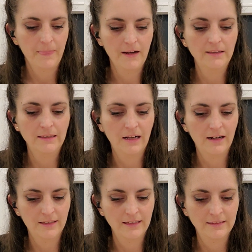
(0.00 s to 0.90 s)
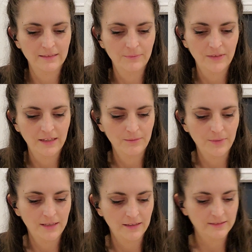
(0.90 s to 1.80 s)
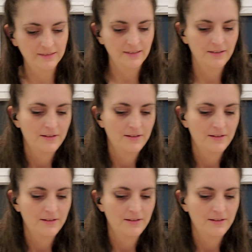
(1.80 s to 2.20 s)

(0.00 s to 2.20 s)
unlocking something, because